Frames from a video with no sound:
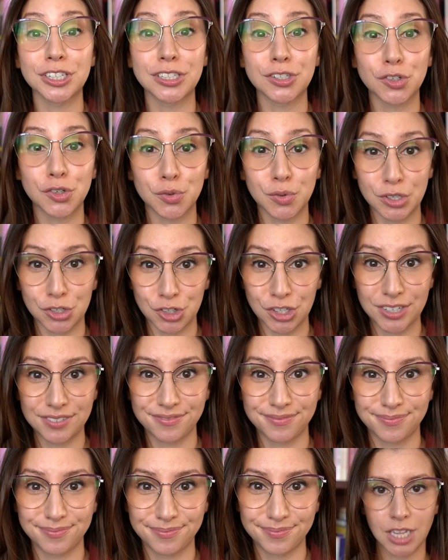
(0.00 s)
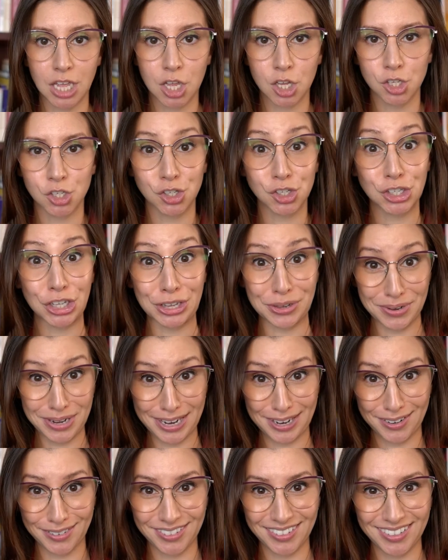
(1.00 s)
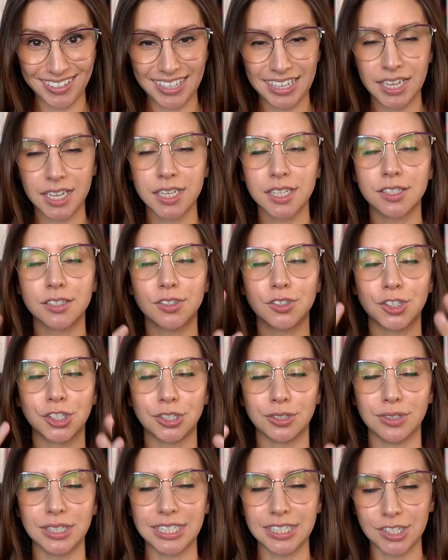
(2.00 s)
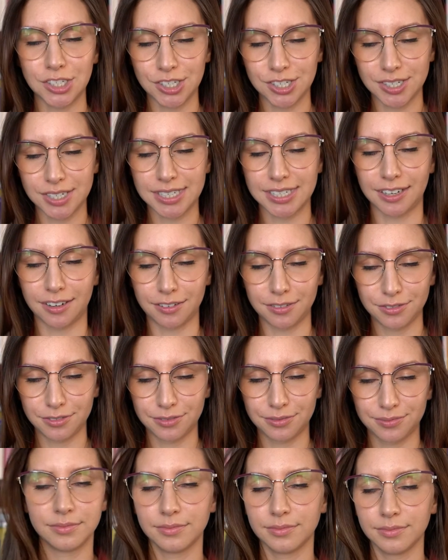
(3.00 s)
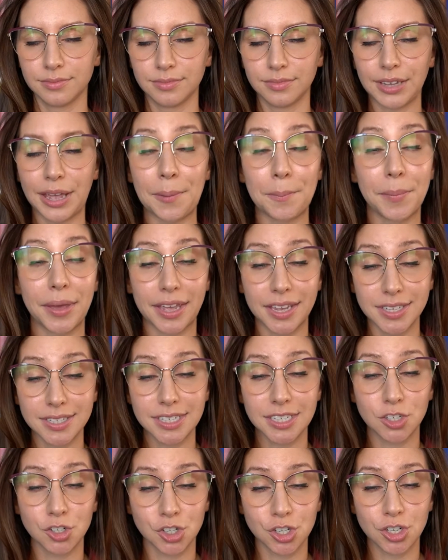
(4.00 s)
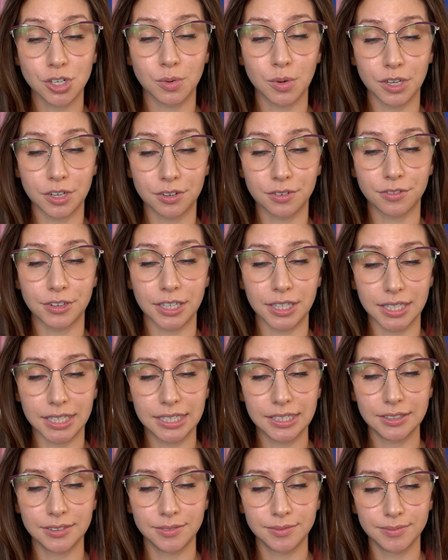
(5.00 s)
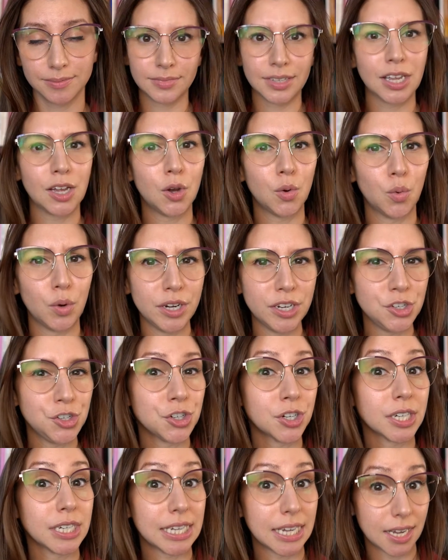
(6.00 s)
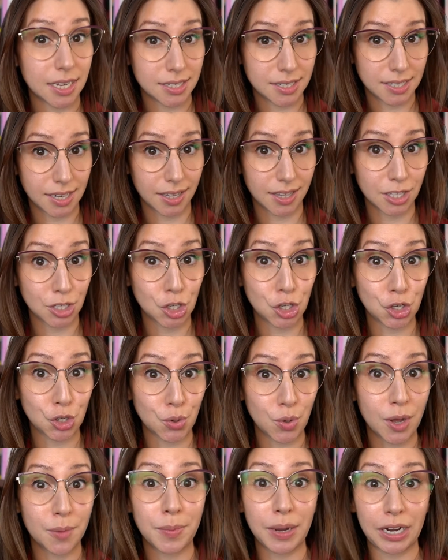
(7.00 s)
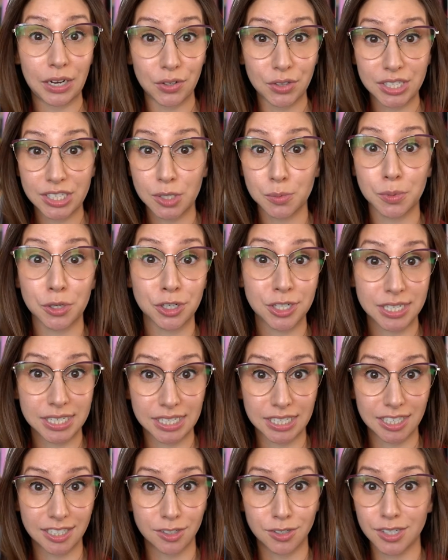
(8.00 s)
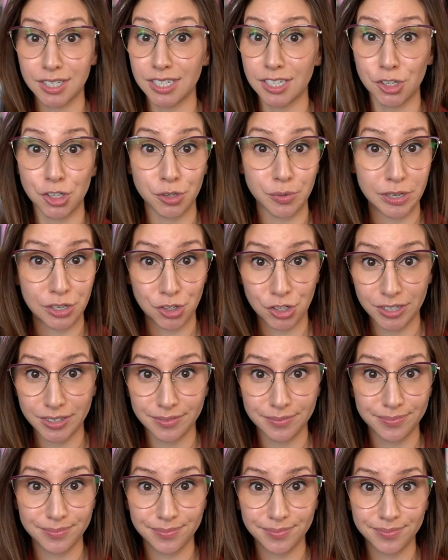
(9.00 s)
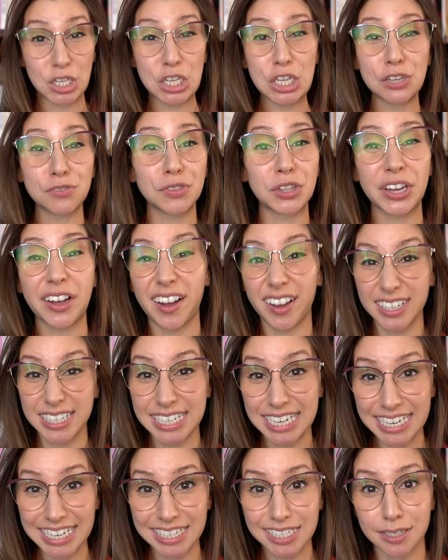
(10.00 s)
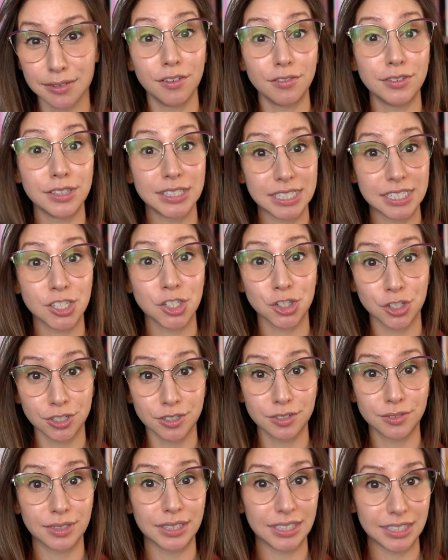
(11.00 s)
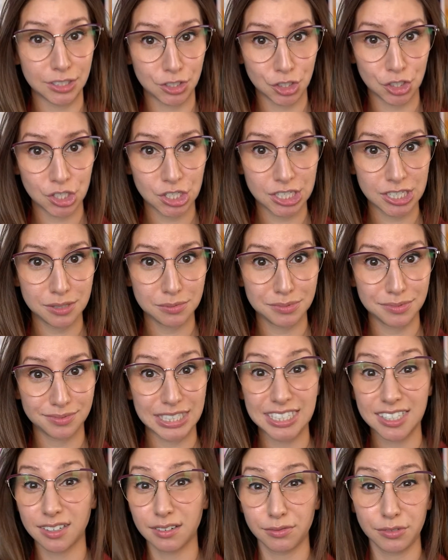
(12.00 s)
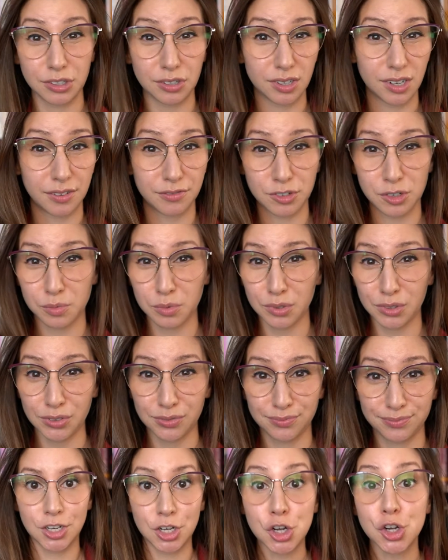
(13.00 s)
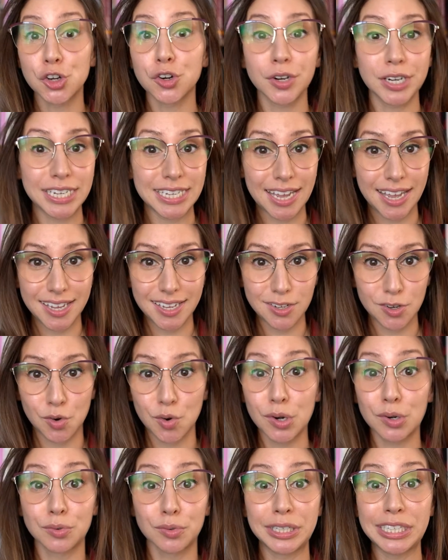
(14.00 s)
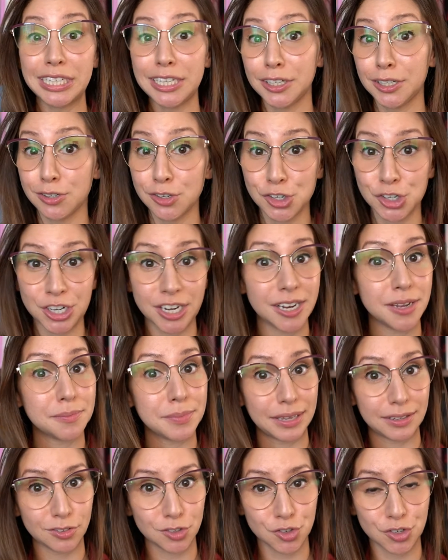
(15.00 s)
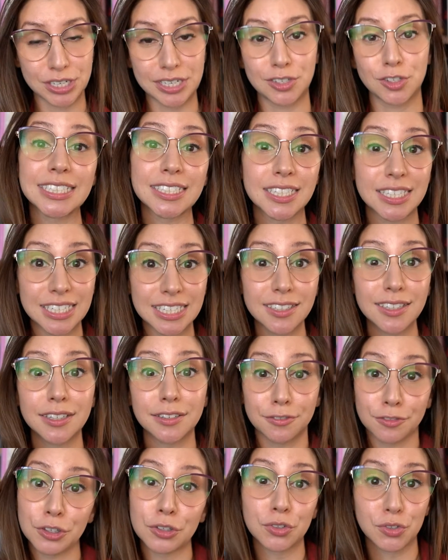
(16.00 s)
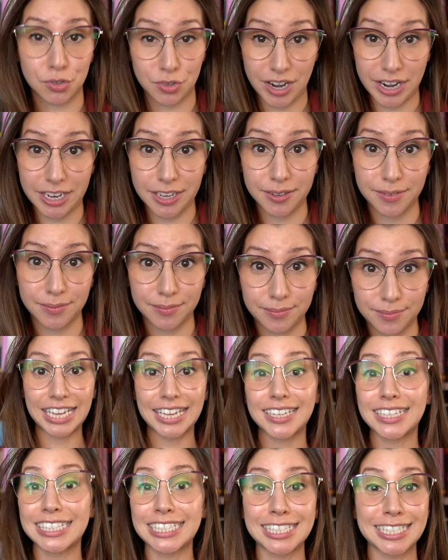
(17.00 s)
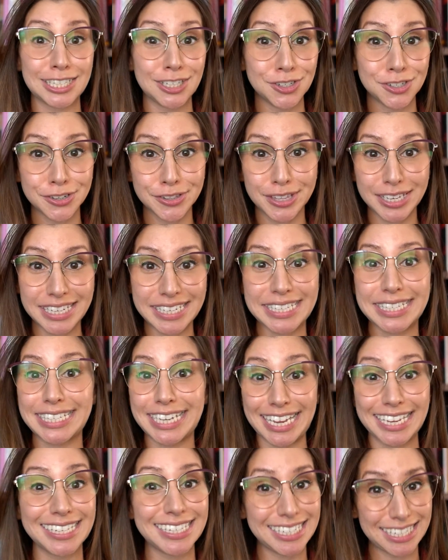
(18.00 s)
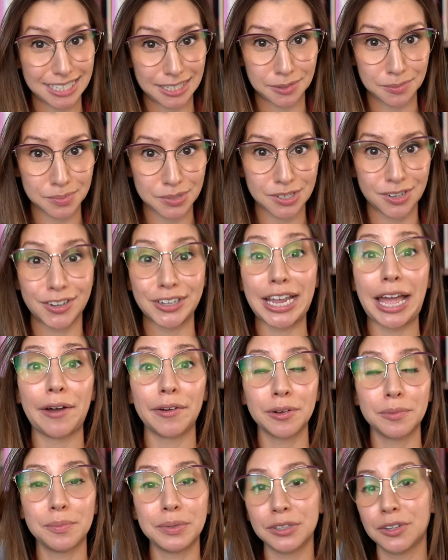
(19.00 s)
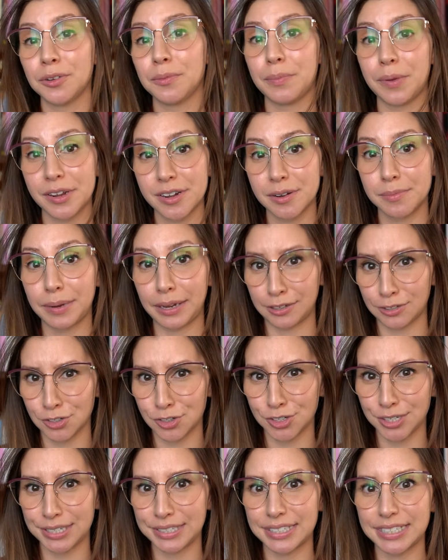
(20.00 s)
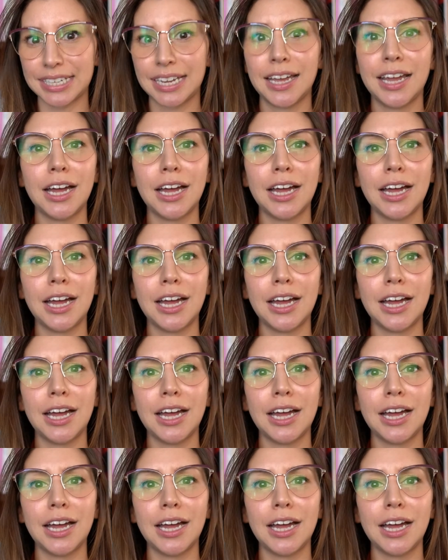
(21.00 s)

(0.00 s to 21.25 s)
intuition. Slow down, tune into yourself, and pay attention to what you're feeling. What is your gut telling you about this person or situation? If the context of this certain relationship doesn't feel comfortable, create or renegotiate boundaries until it feels right. Consider these 10 tips on how to build better boundaries,